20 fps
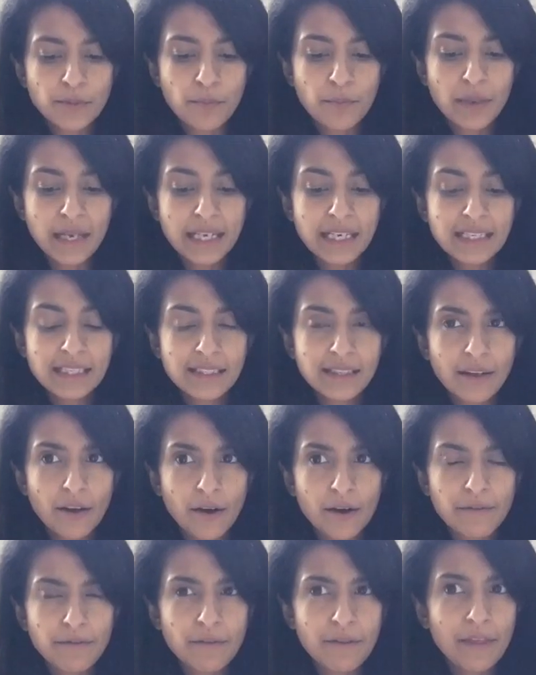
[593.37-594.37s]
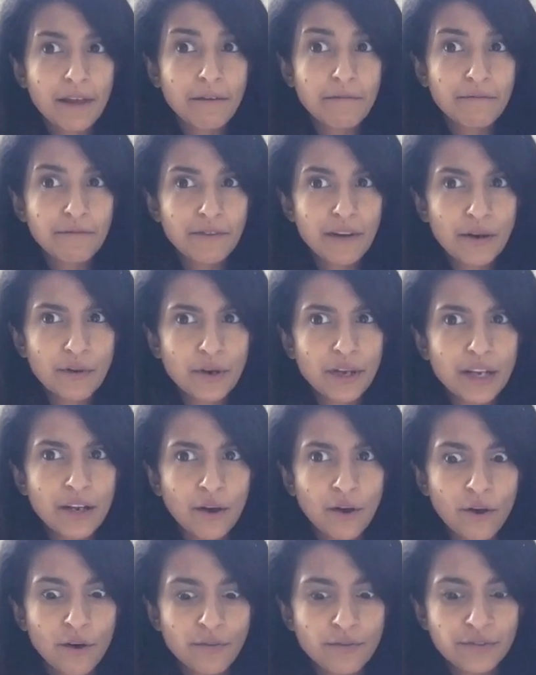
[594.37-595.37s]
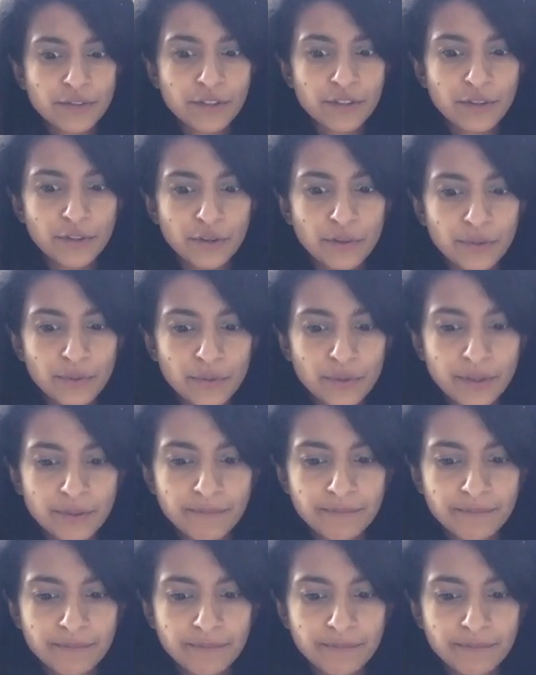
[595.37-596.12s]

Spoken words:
Mickey's life that very afternoon.